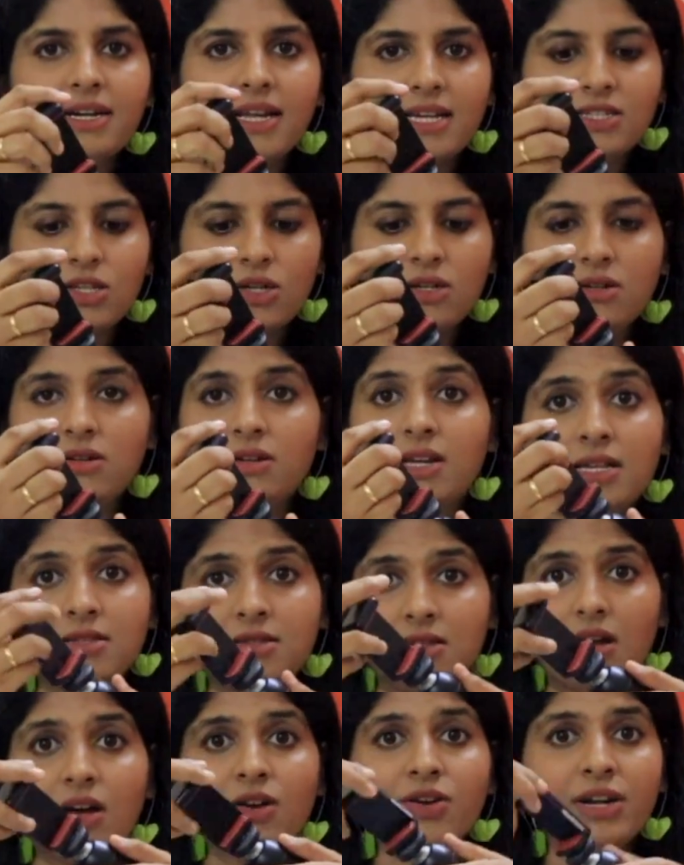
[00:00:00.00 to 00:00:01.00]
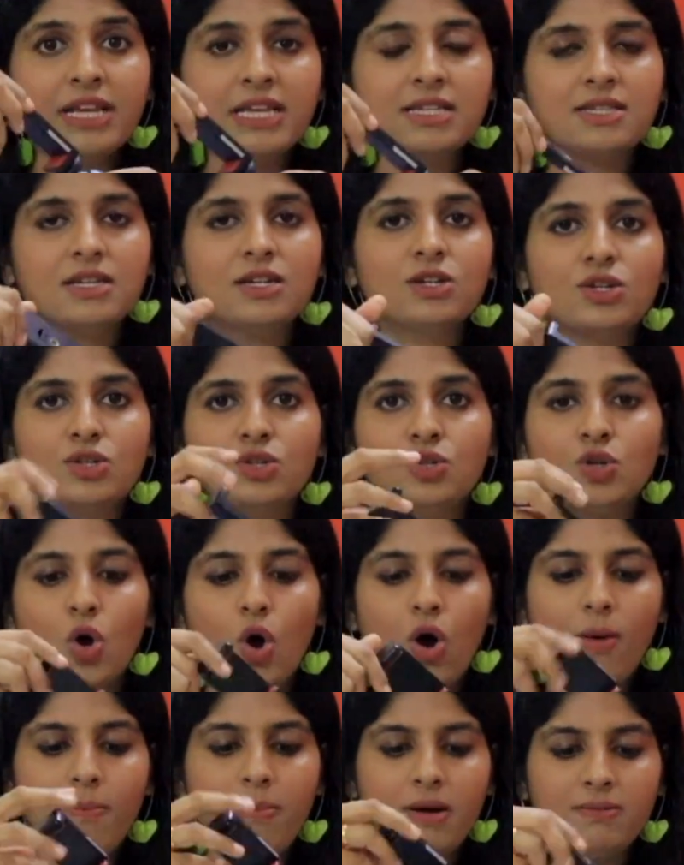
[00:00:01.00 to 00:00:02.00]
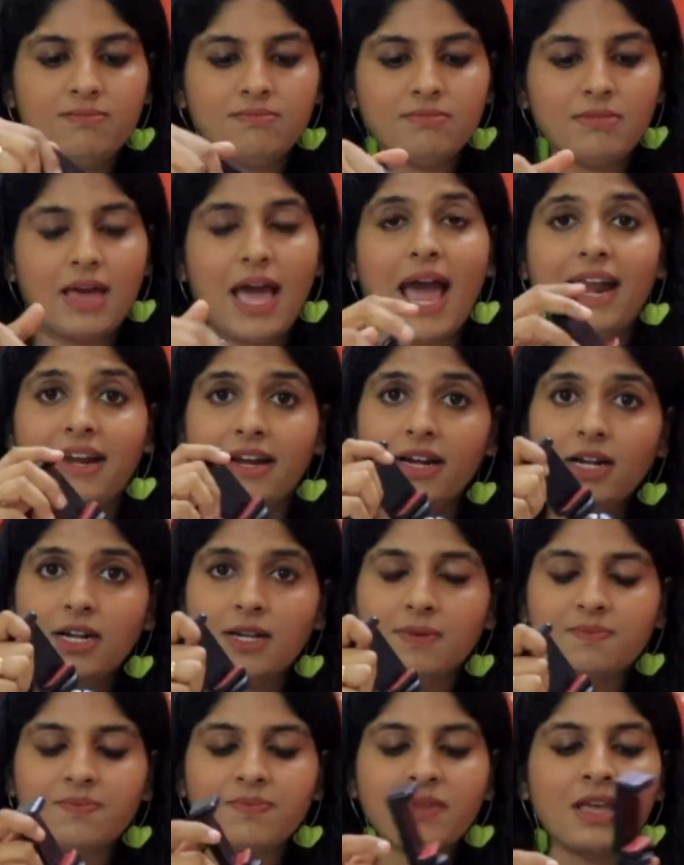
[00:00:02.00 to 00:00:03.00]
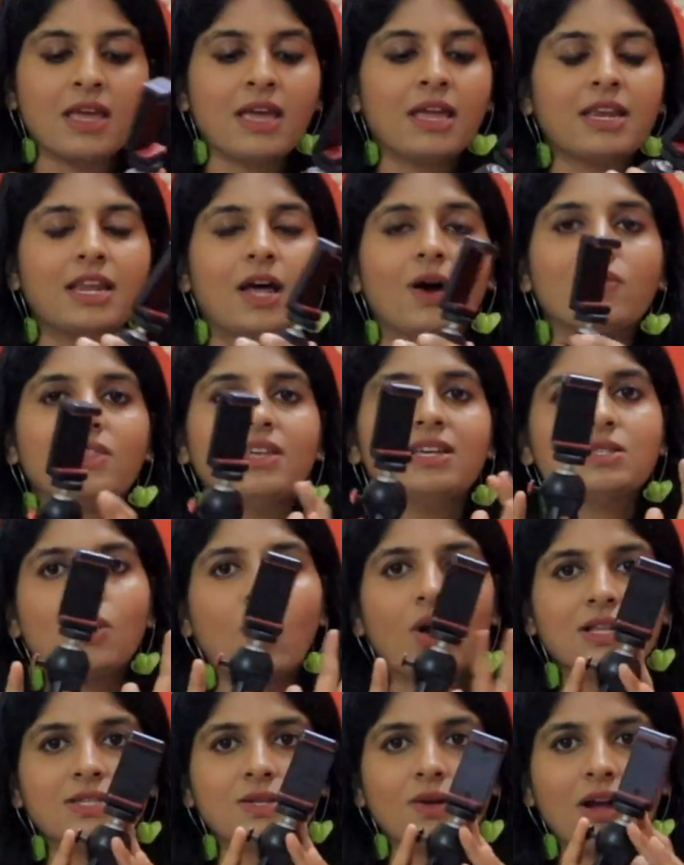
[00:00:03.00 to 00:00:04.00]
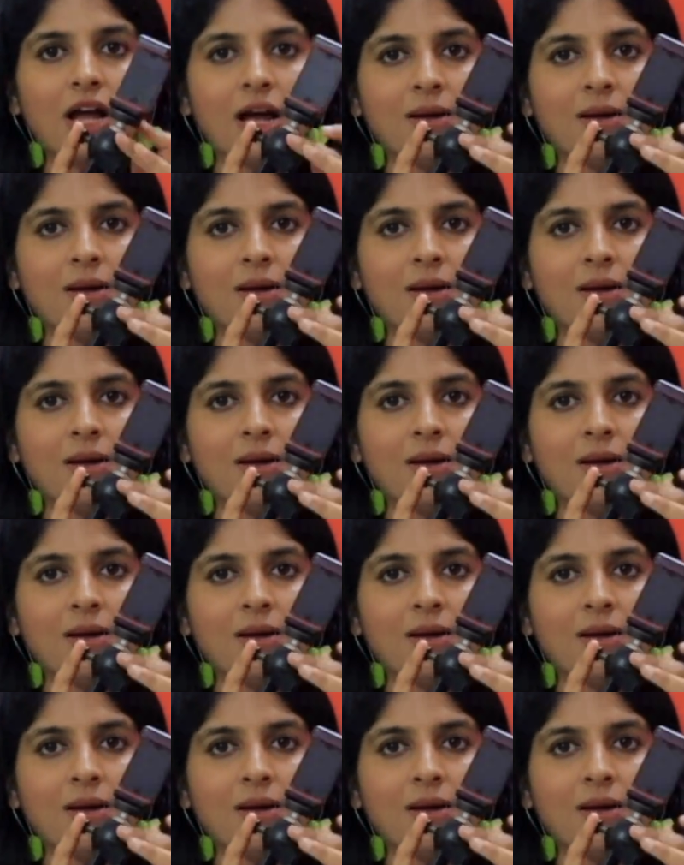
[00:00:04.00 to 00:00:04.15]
it does a decent job at it. Now this also